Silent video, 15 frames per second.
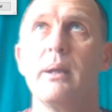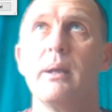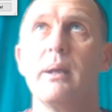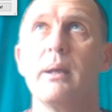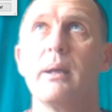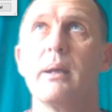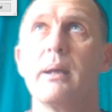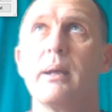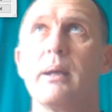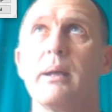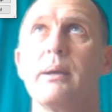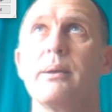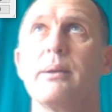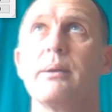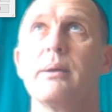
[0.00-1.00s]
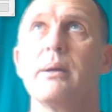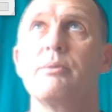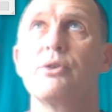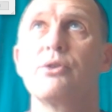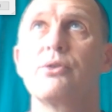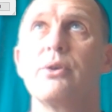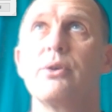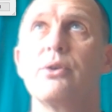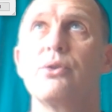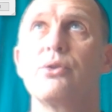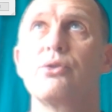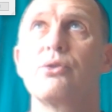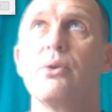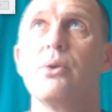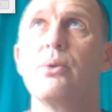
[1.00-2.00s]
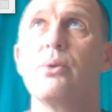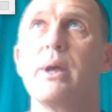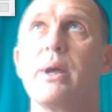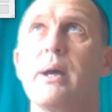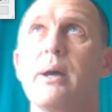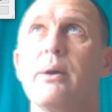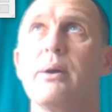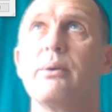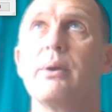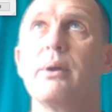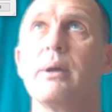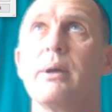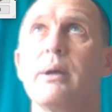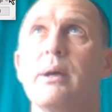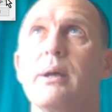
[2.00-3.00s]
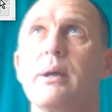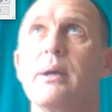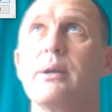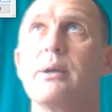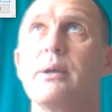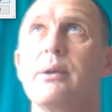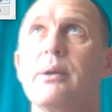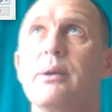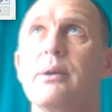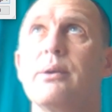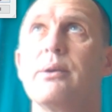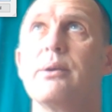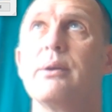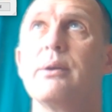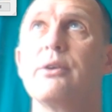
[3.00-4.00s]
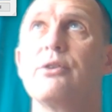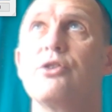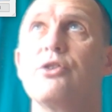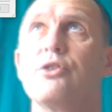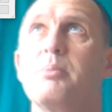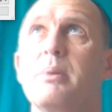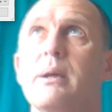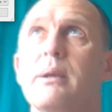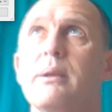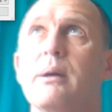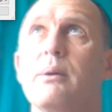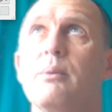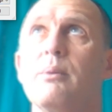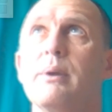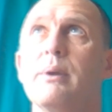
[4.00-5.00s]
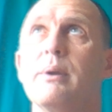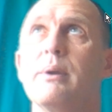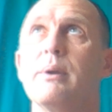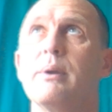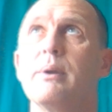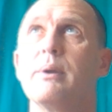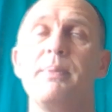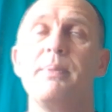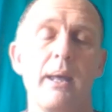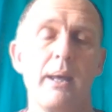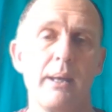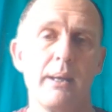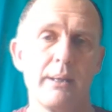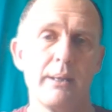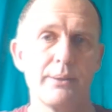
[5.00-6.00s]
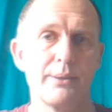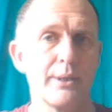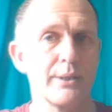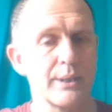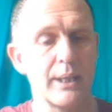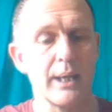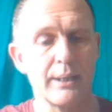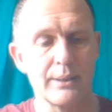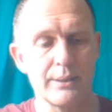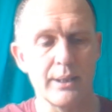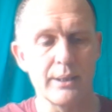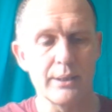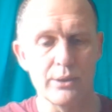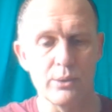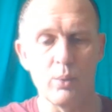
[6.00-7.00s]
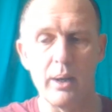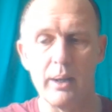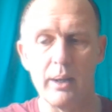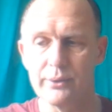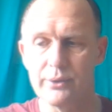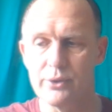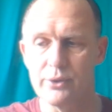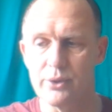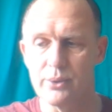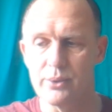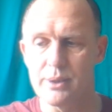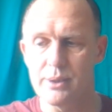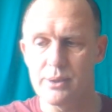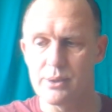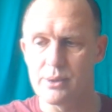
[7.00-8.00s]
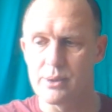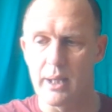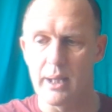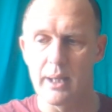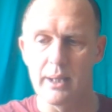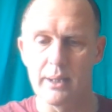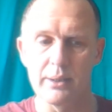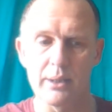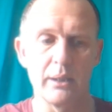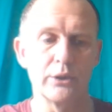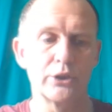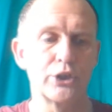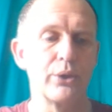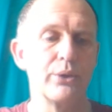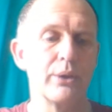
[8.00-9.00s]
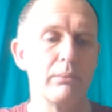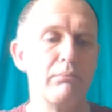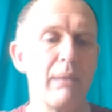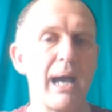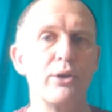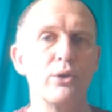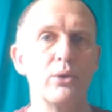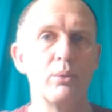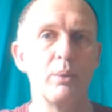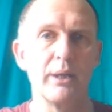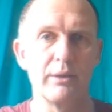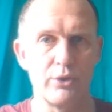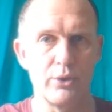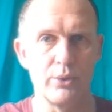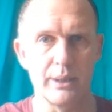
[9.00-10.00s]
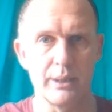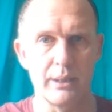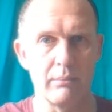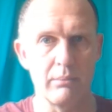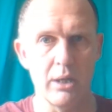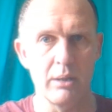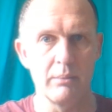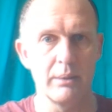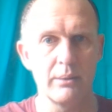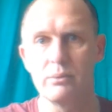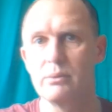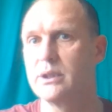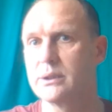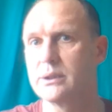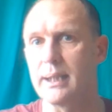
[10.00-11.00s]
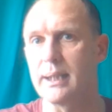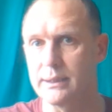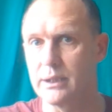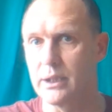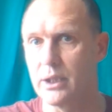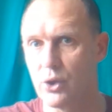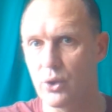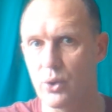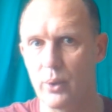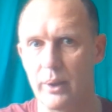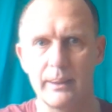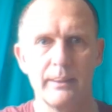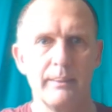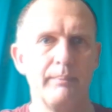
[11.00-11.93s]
and I'm just going to scroll down and let's just pick that one there. Now it takes a while to do this, and I'll show you the manual way of doing it in a moment, which is actually a lot quicker.